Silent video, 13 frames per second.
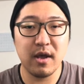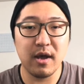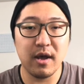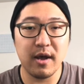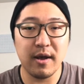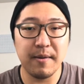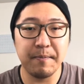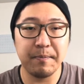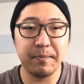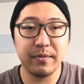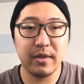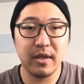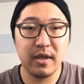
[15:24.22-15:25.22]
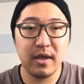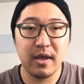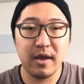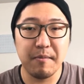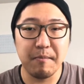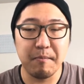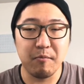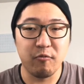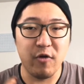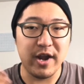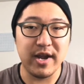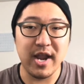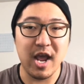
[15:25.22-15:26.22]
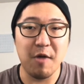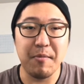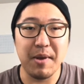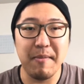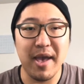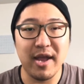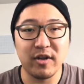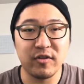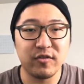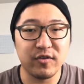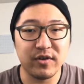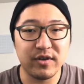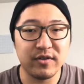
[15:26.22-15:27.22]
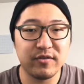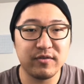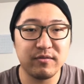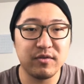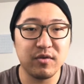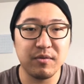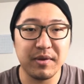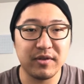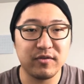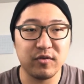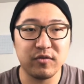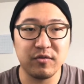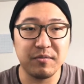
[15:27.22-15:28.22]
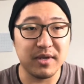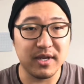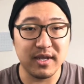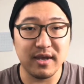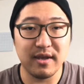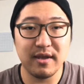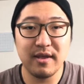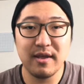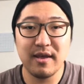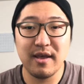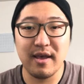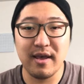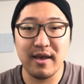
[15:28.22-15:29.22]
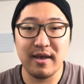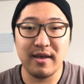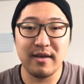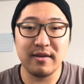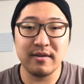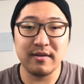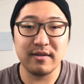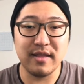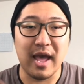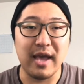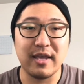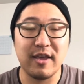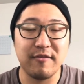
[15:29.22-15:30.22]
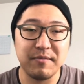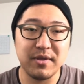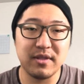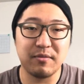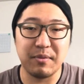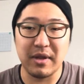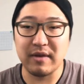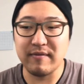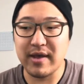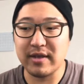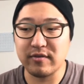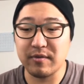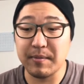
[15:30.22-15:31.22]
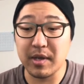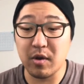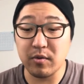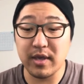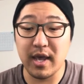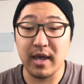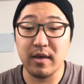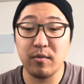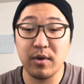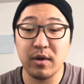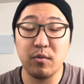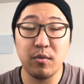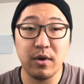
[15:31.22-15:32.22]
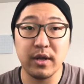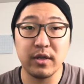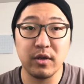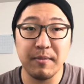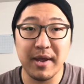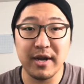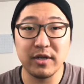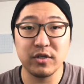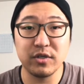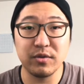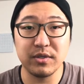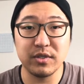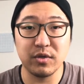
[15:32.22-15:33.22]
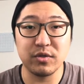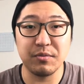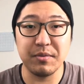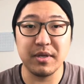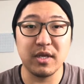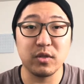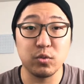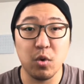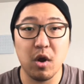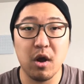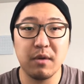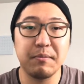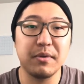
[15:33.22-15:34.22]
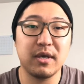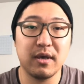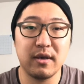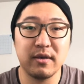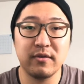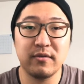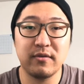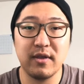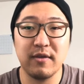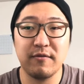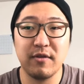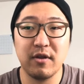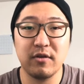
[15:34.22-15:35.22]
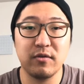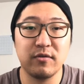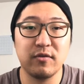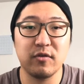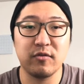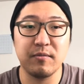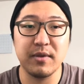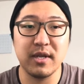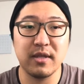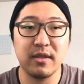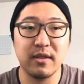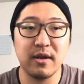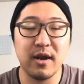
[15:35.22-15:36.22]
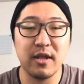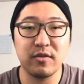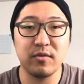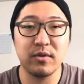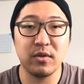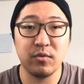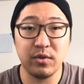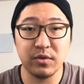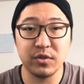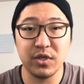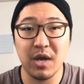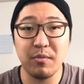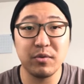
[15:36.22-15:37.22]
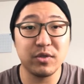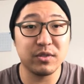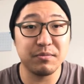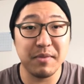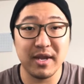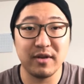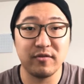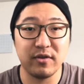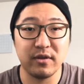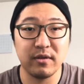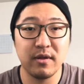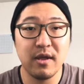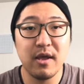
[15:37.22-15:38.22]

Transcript: Right now, my manager is doing my social media, and that gave me this plan of action. I'm like, okay, well, one, your manager doing social media is wrong, because if they're doing social media, then they're not doing the real job, which is managing.